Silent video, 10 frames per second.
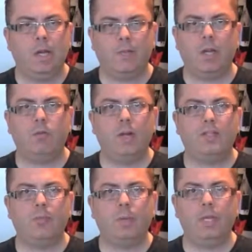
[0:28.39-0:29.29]
I've got a
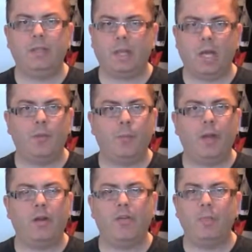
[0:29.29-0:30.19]
recipe that got the
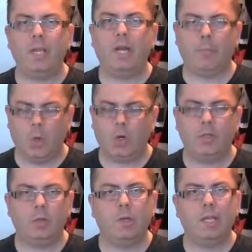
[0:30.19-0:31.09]
better of me and I'm going
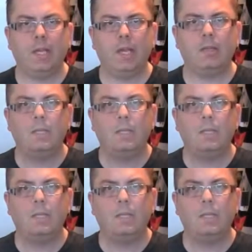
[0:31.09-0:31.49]
to do it again.